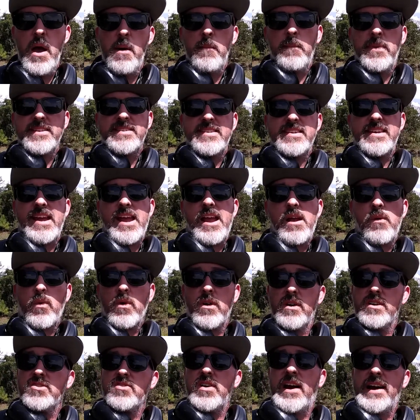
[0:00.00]
But today we're
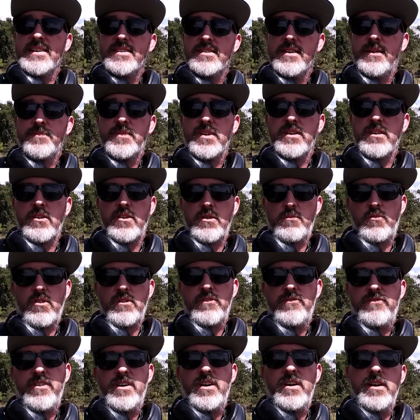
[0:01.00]
going to try something a little more
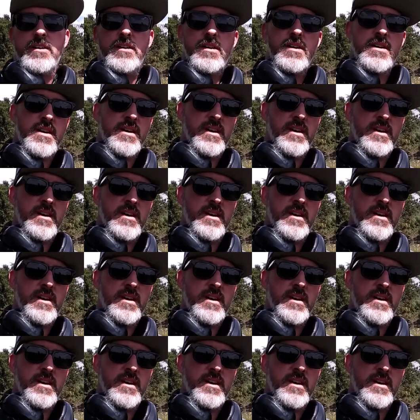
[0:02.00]
fun.